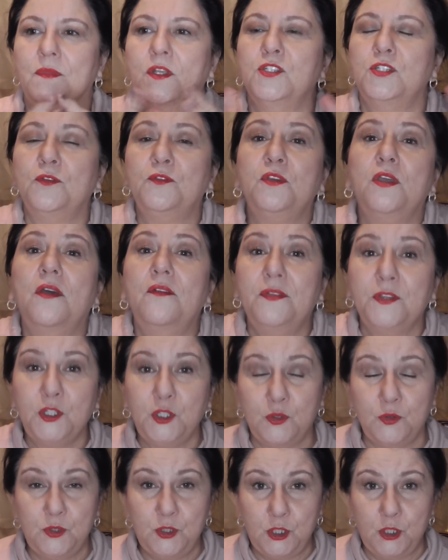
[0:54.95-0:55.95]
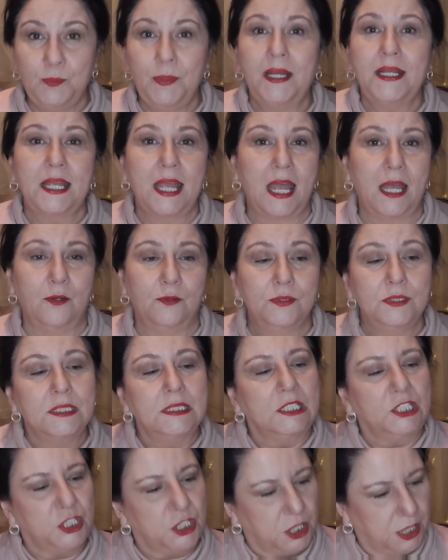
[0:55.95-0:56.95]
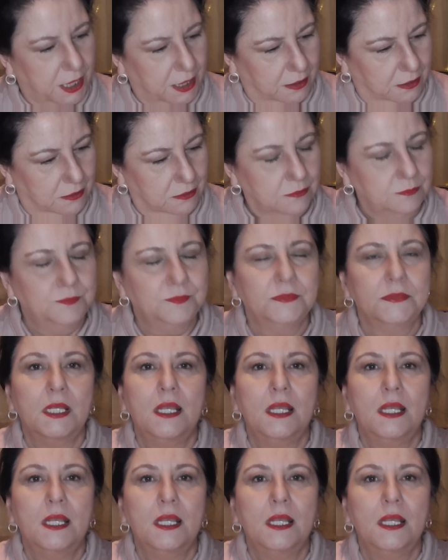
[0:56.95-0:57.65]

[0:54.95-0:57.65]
So if you have a YouTube account channel,